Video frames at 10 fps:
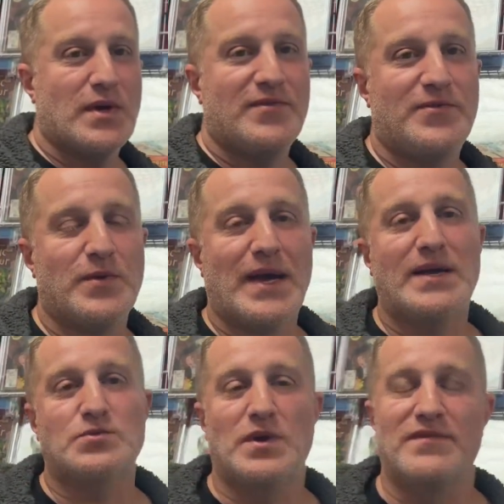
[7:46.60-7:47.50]
If you
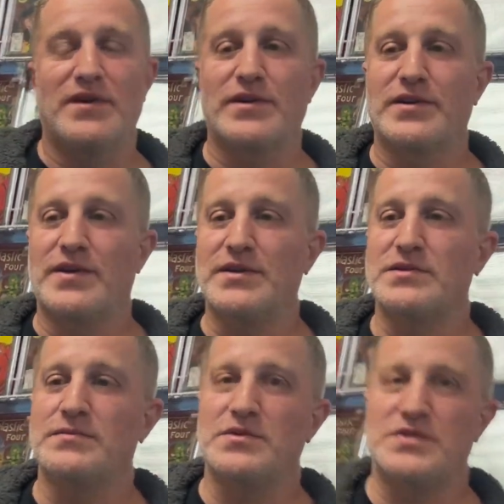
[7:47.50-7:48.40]
guys, one of our good
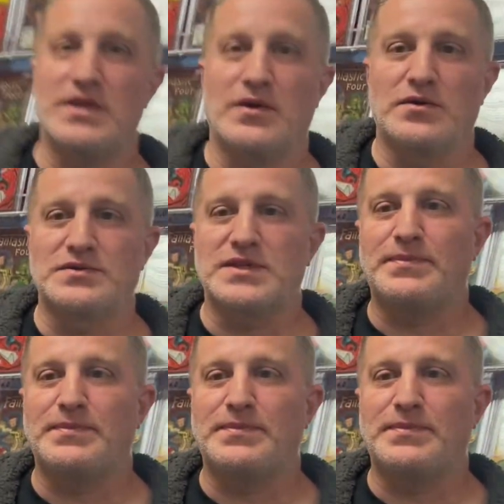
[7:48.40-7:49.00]
customers, he owns the